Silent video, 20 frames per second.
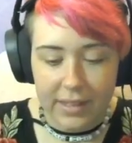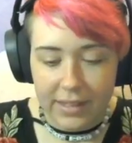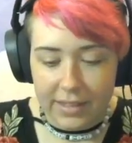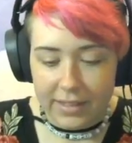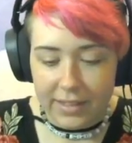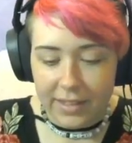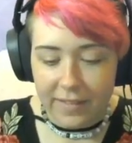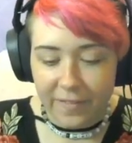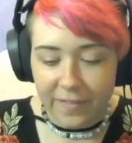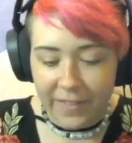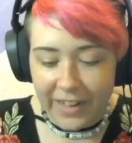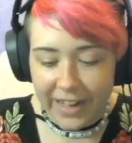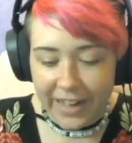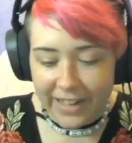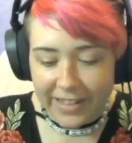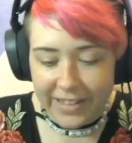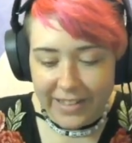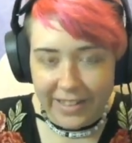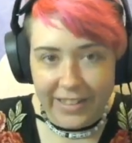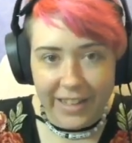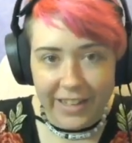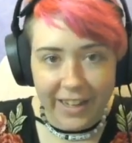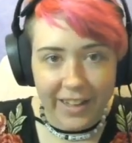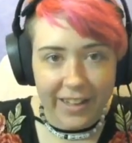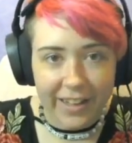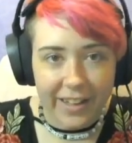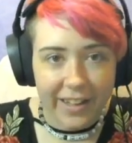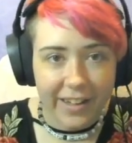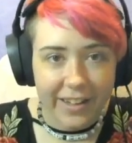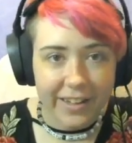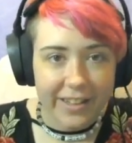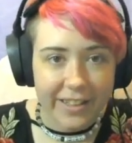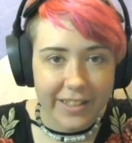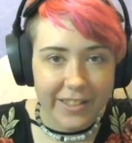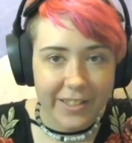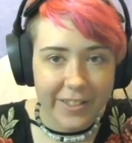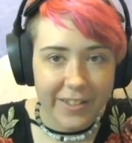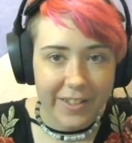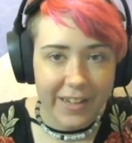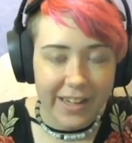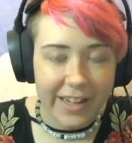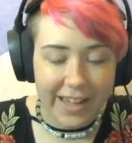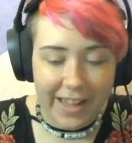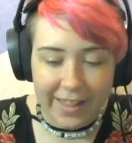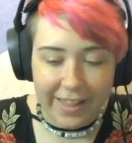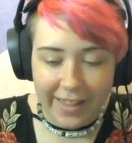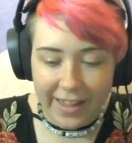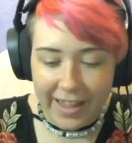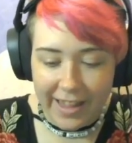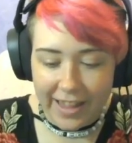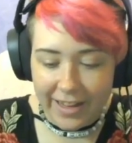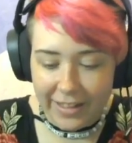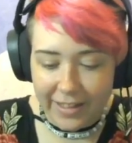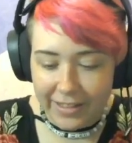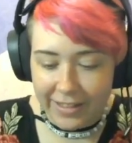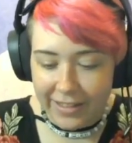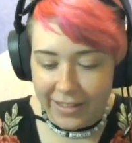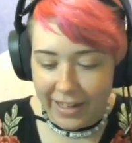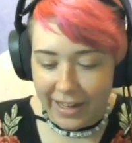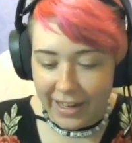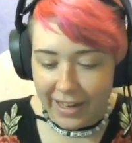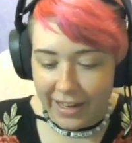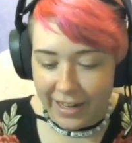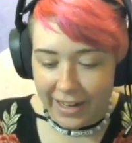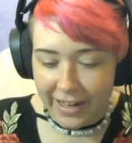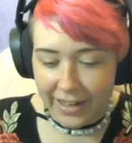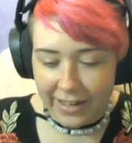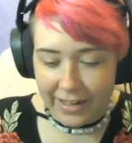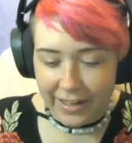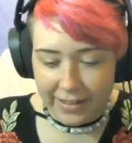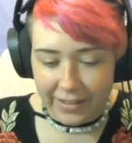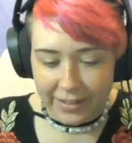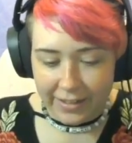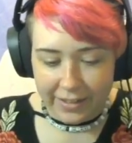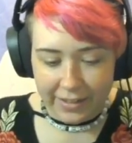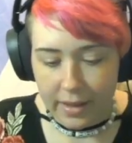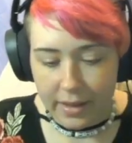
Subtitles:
Don't forget to tug on the string at the end to tighten it.